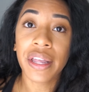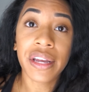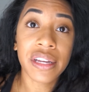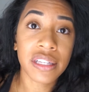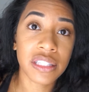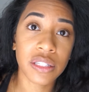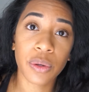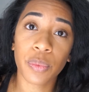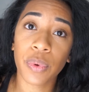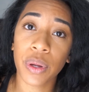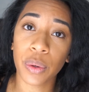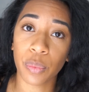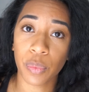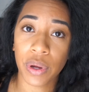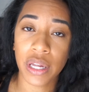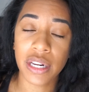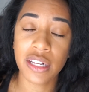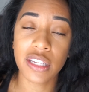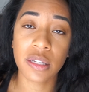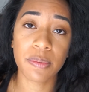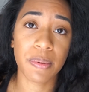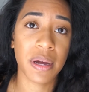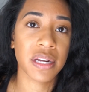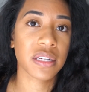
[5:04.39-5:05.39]
like it's a
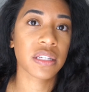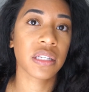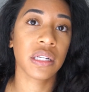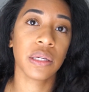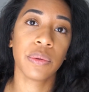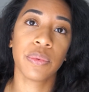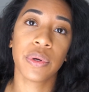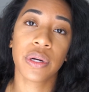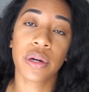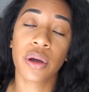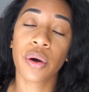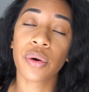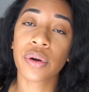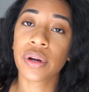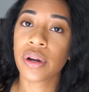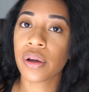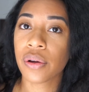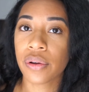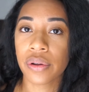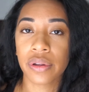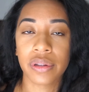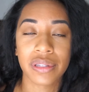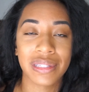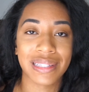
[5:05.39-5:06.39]
win-win, especially when coconut
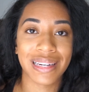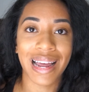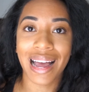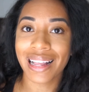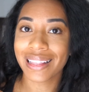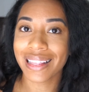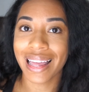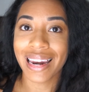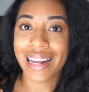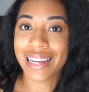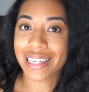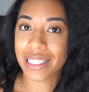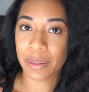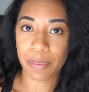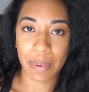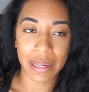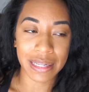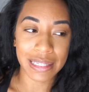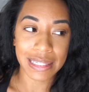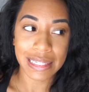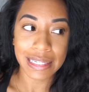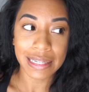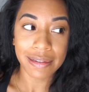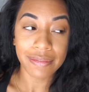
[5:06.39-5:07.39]
oil is not that
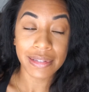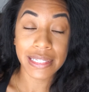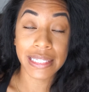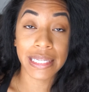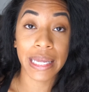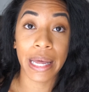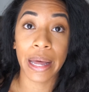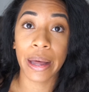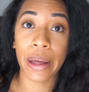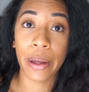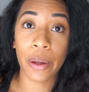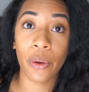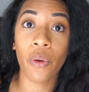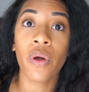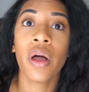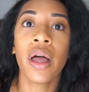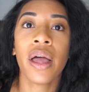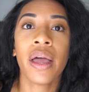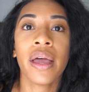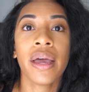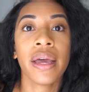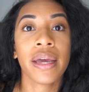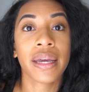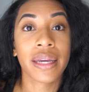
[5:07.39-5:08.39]
expensive. So,
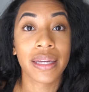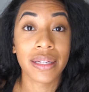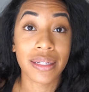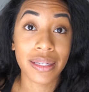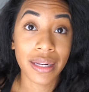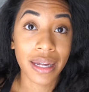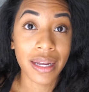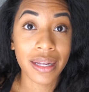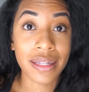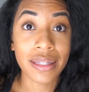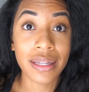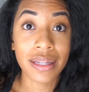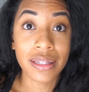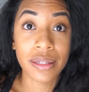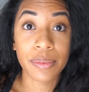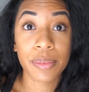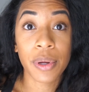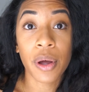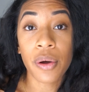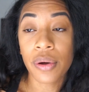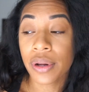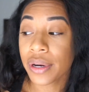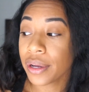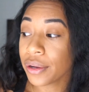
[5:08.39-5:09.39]
get your hands on some
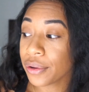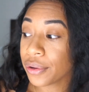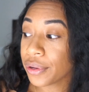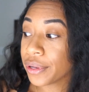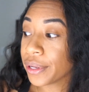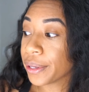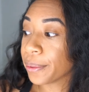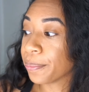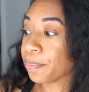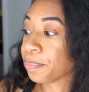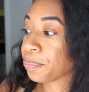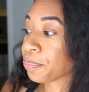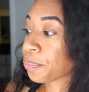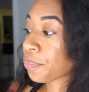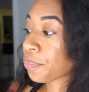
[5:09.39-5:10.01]
coconut oil